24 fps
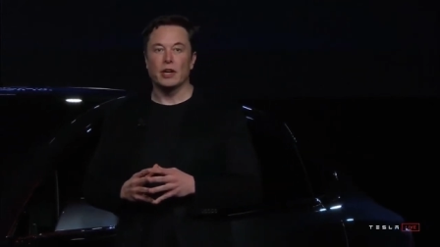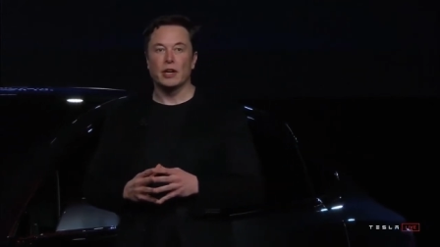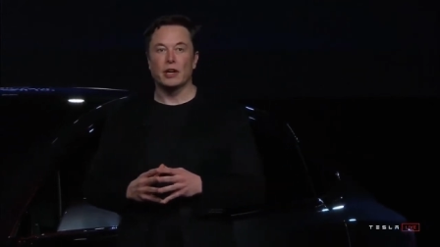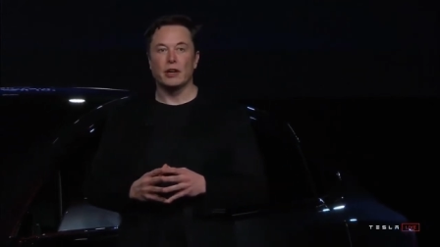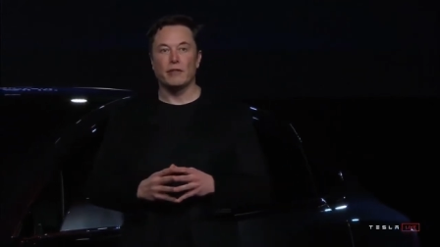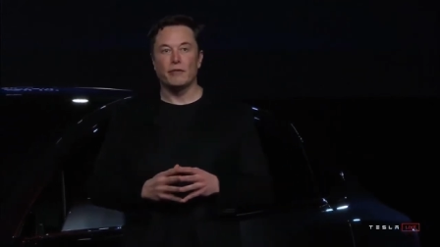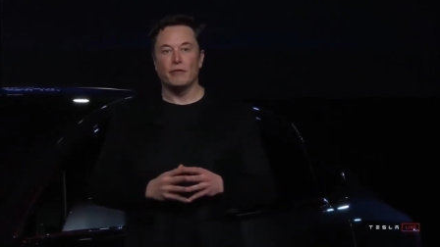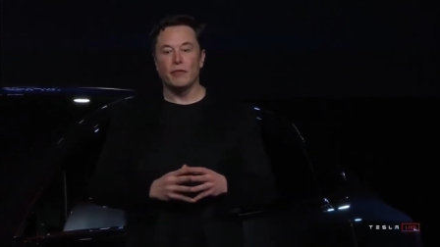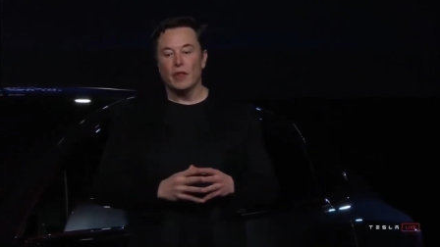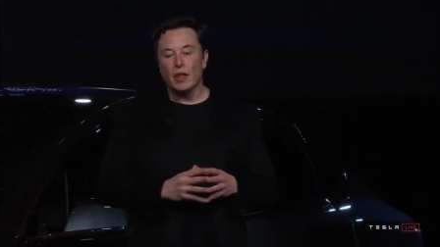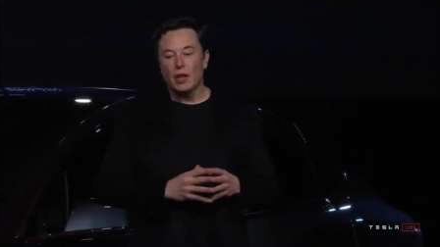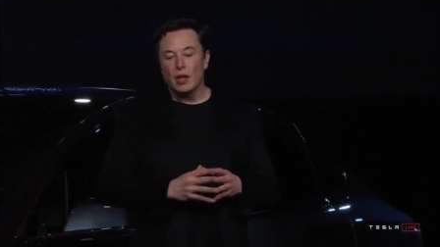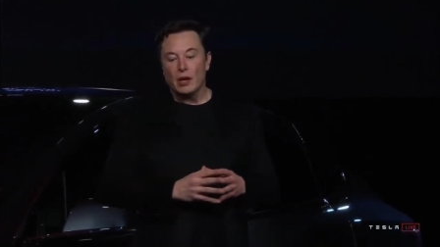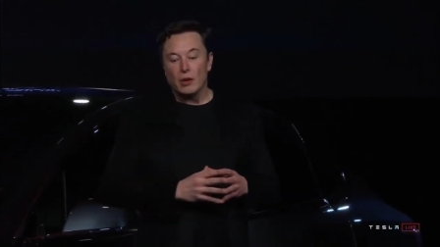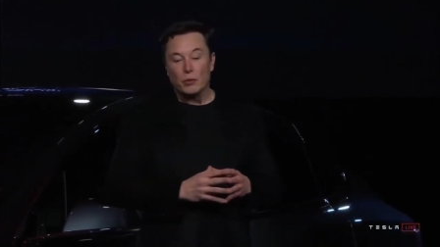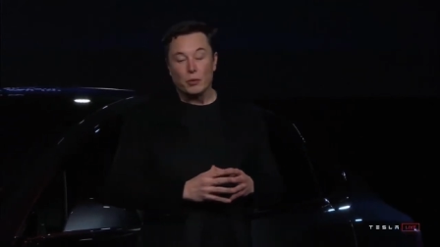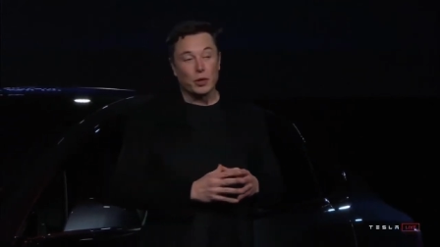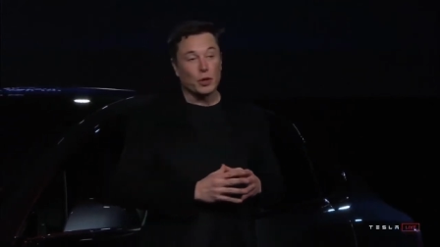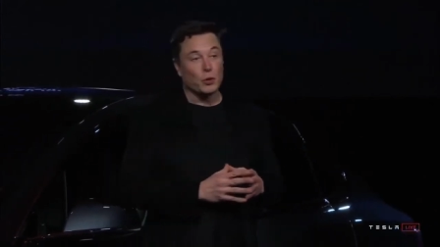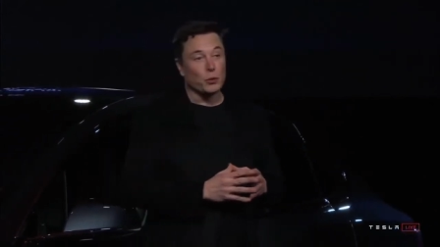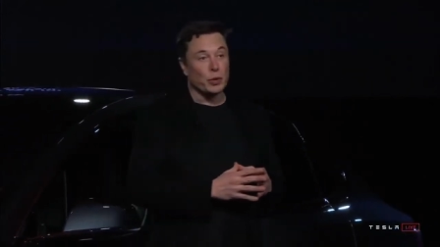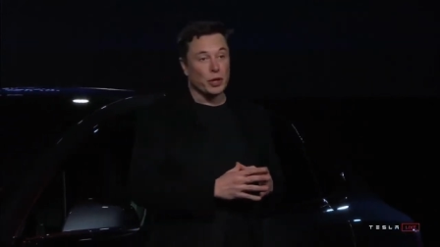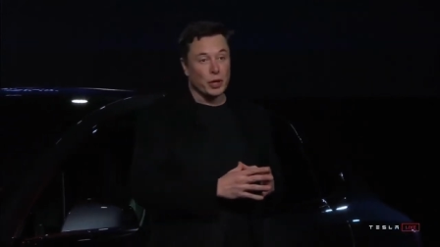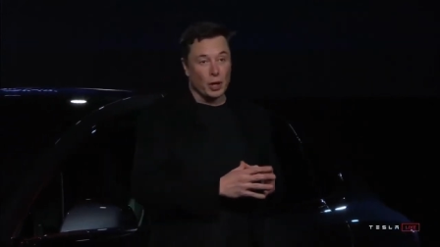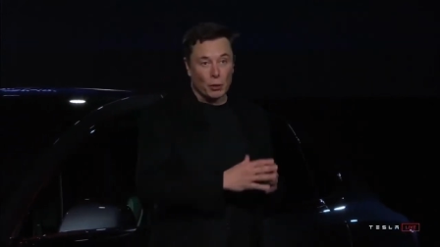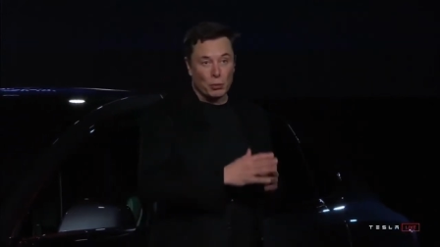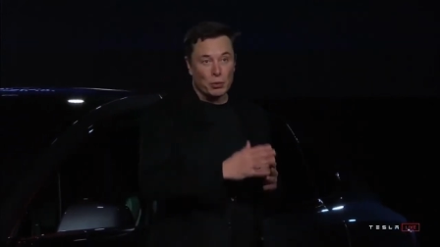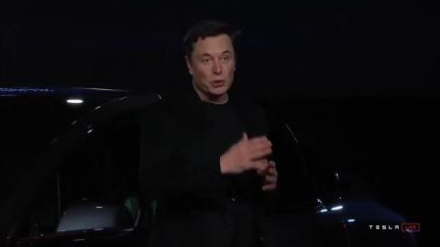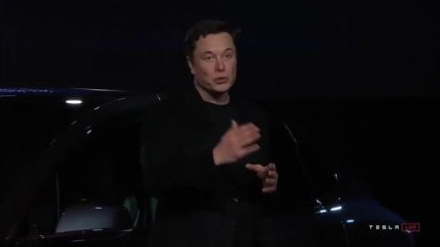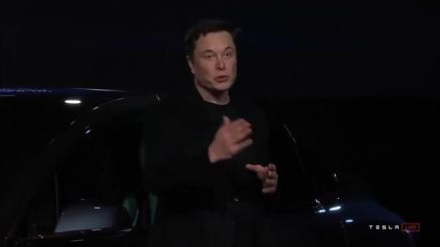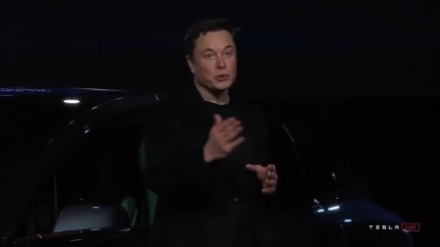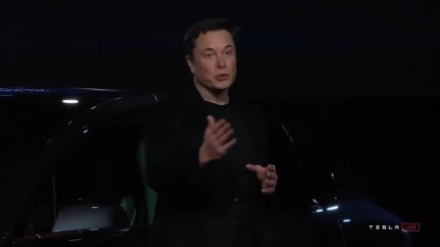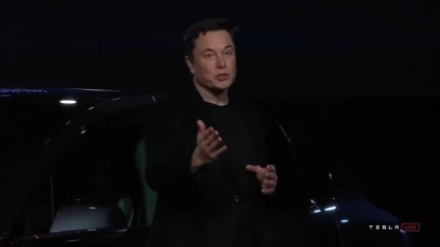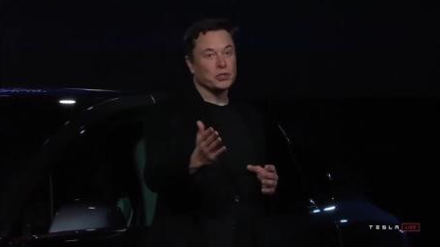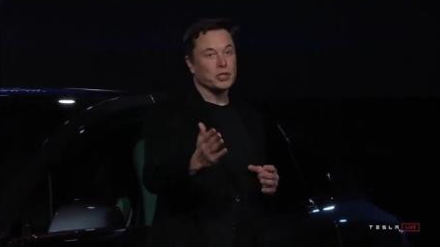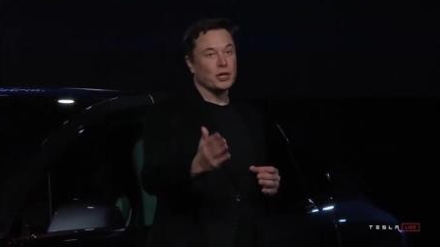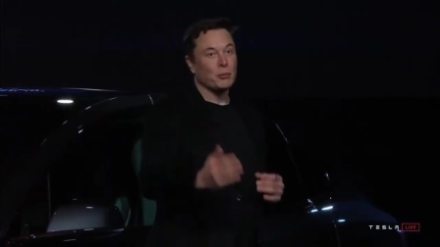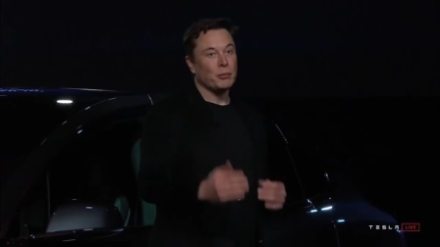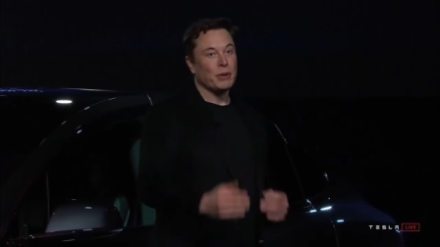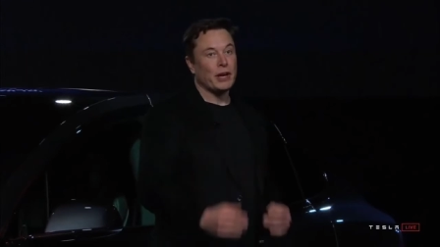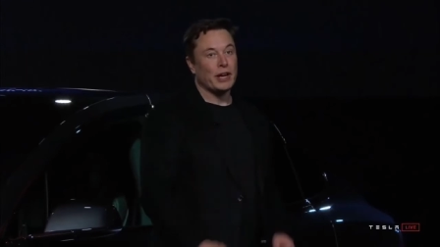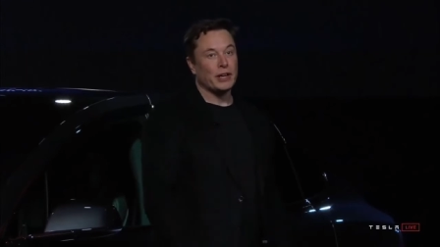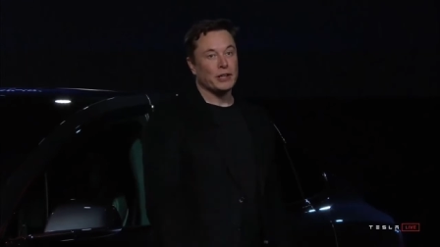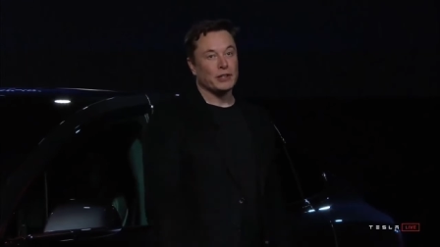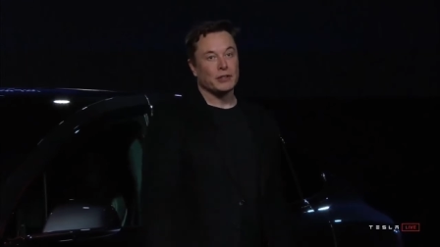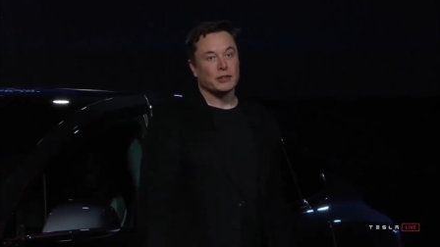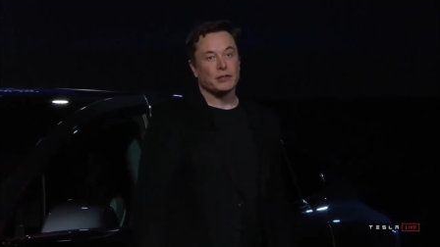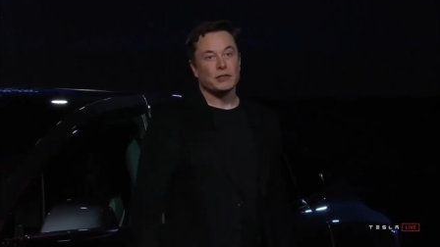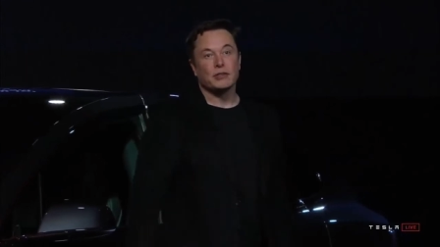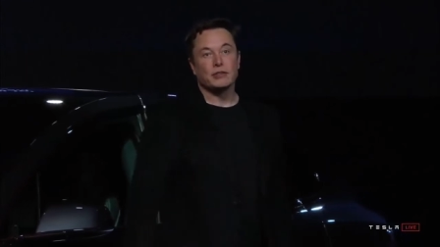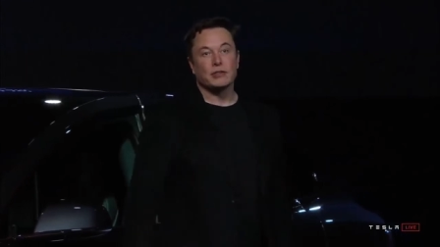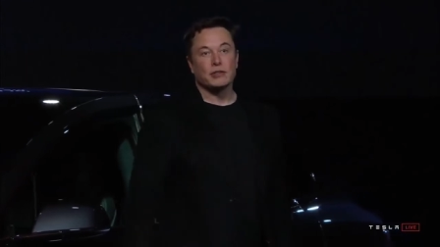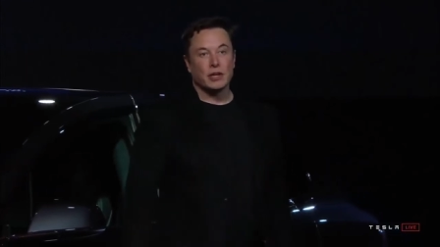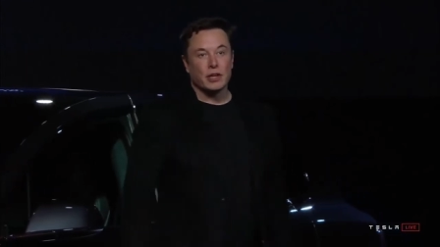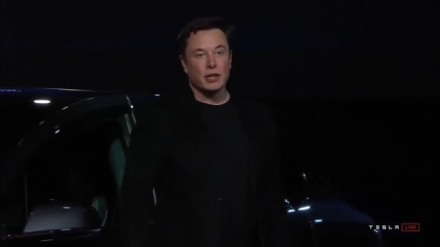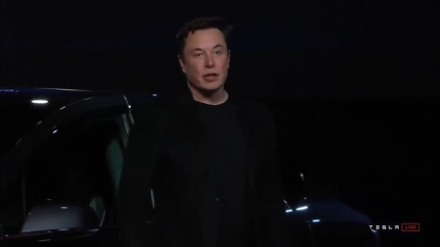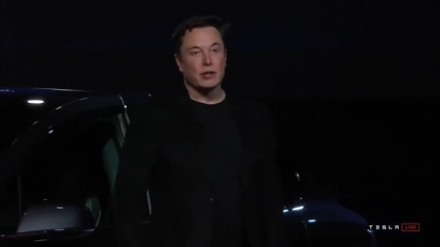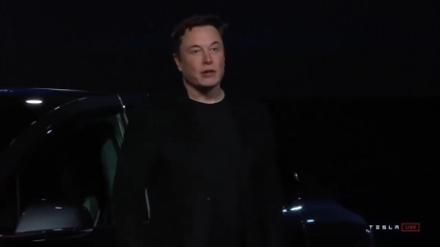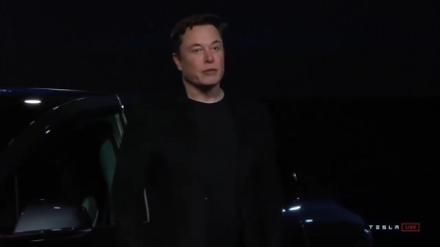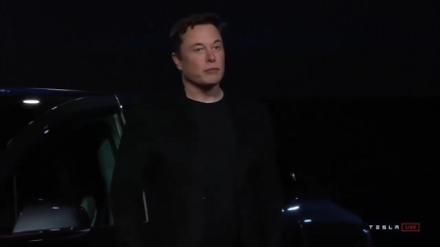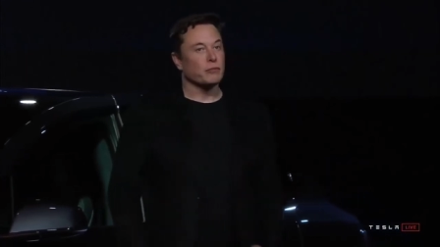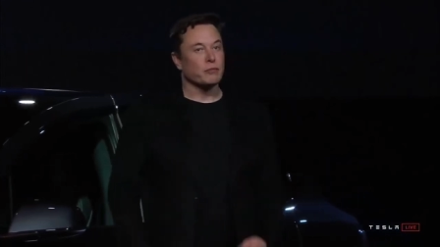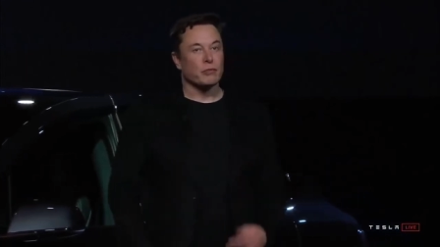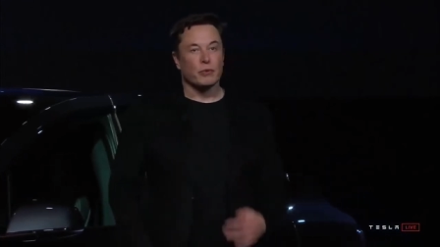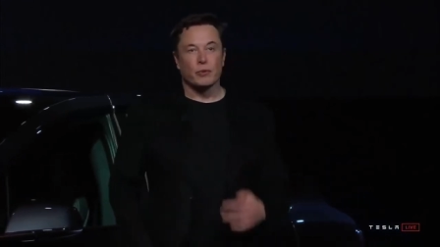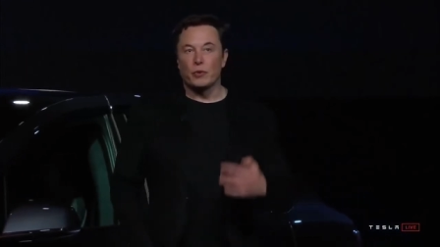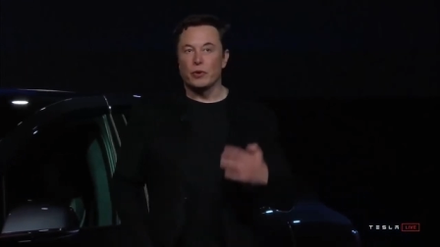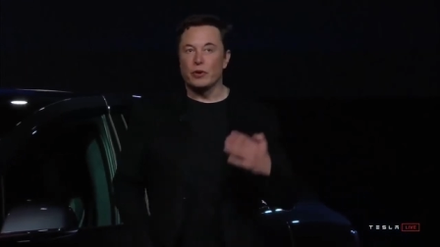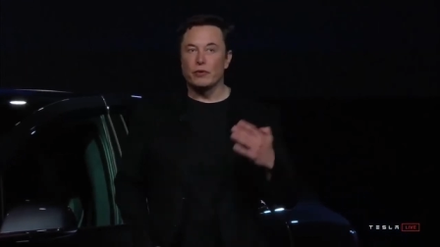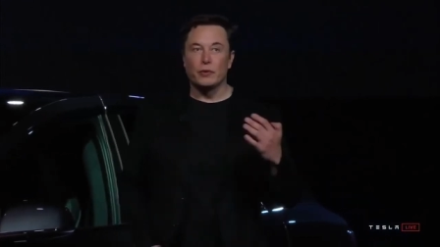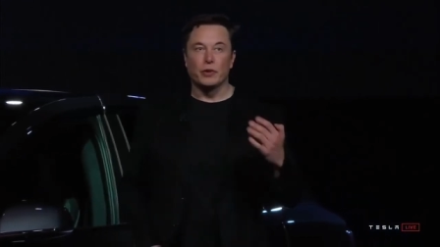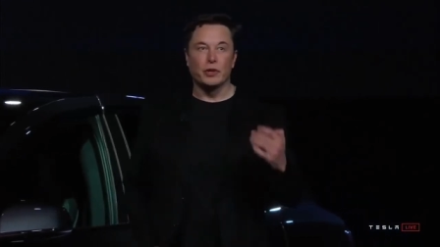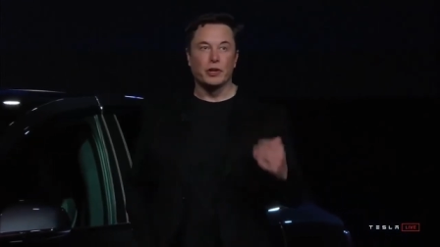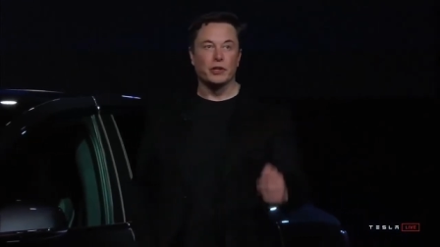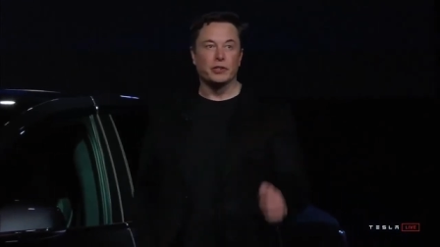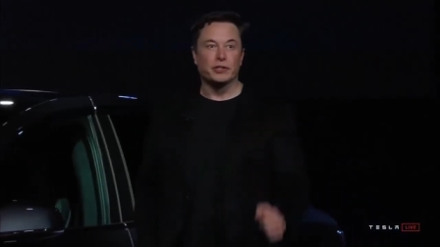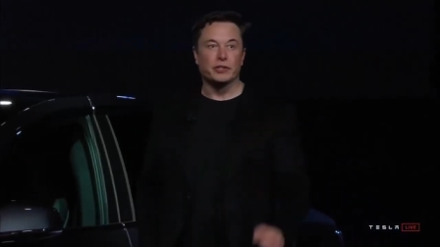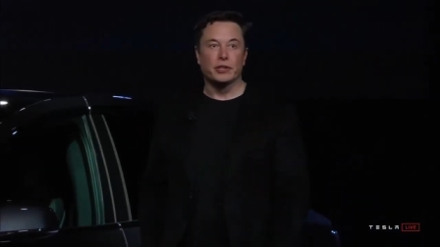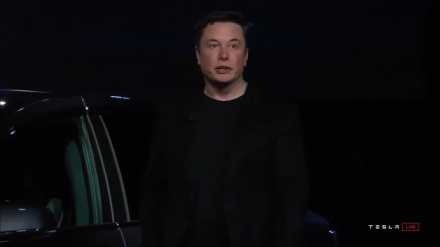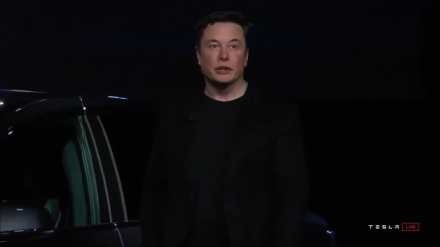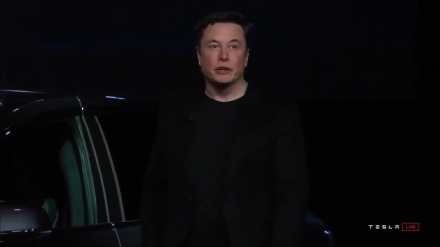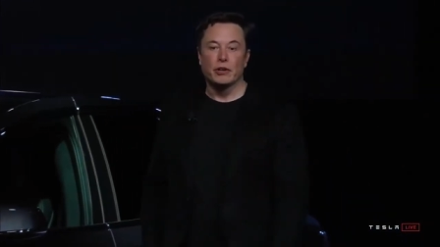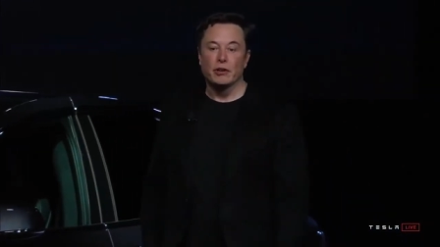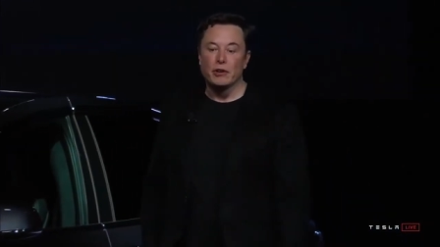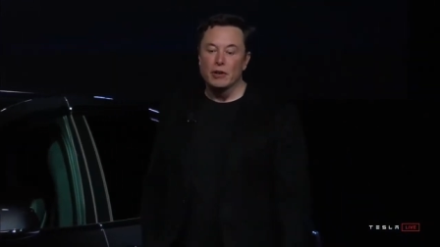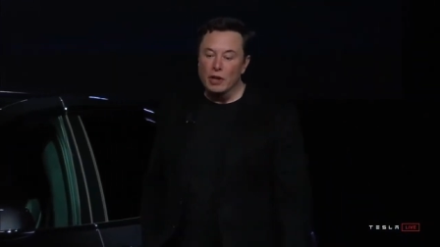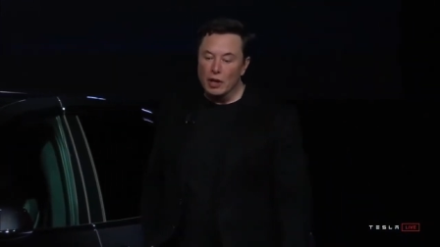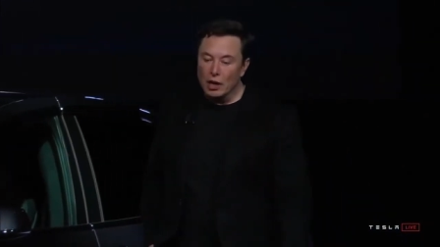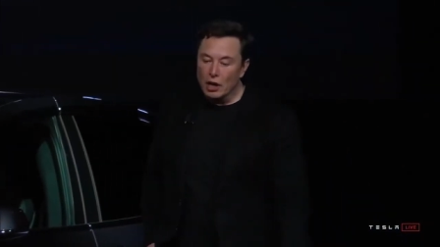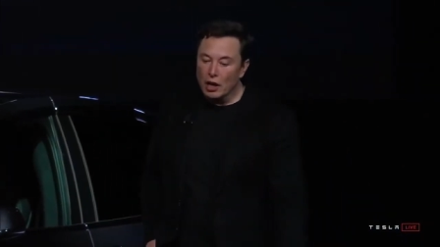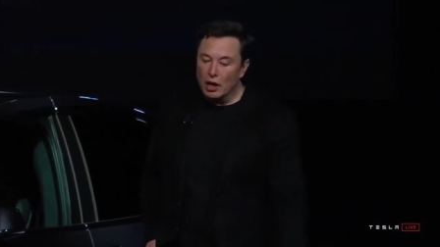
Um, we, we open sourced our patents uh, three or four years ago.